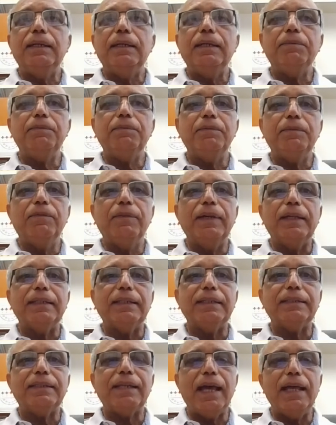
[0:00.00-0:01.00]
if, when
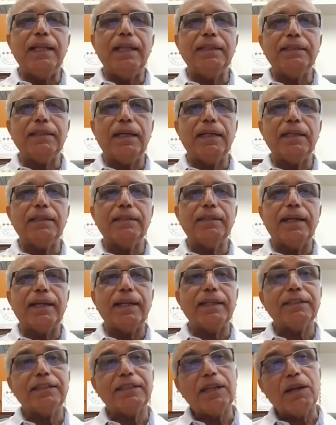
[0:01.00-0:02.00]
the cells are,
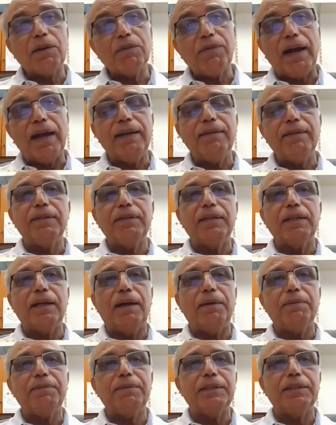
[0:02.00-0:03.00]
that are surviving
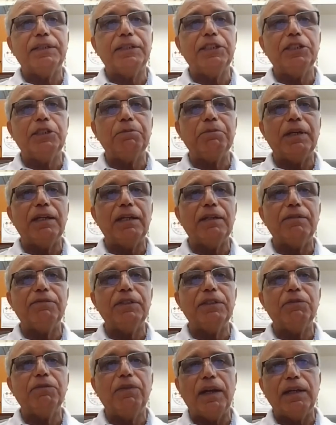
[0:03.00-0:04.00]
after treatment
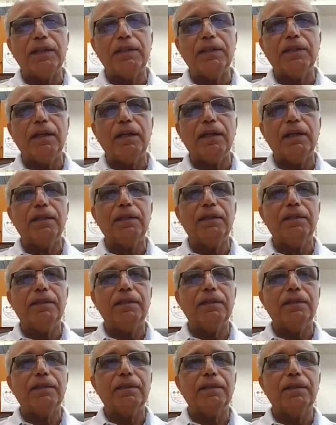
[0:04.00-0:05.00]
with one drug
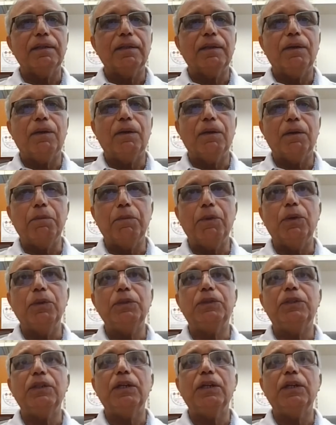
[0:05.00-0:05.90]
or both